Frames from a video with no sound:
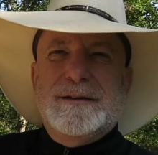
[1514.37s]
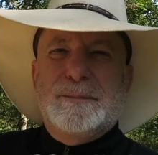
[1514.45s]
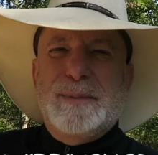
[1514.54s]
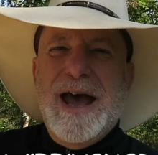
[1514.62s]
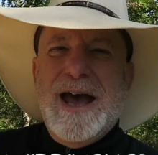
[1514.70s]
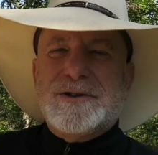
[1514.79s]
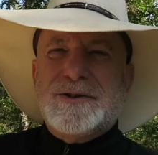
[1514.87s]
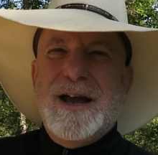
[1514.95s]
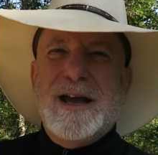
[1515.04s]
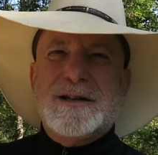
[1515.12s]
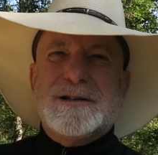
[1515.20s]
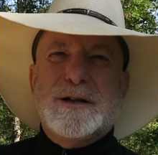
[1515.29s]
the pastor
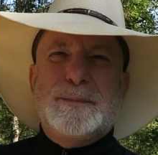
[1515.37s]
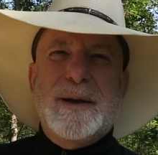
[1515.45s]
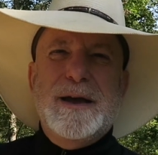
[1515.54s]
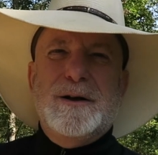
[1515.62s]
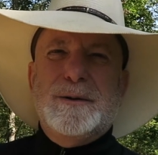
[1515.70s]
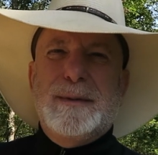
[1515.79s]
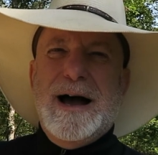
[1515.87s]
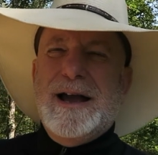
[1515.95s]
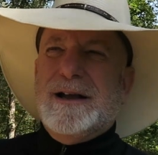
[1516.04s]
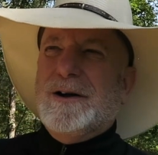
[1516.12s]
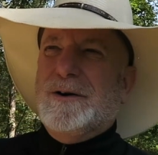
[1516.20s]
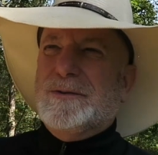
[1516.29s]
had his lapel
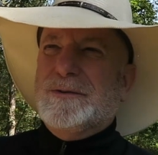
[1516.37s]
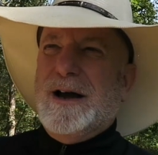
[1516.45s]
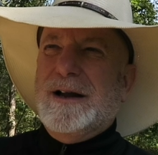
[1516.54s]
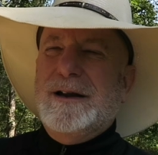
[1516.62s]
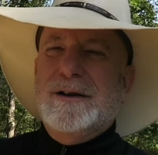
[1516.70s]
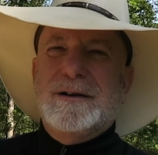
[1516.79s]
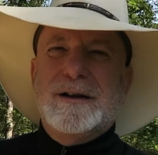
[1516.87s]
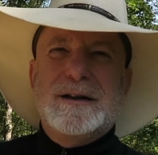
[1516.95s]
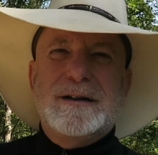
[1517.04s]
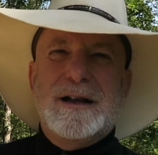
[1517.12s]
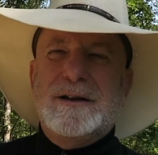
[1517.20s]
mic on right here, and,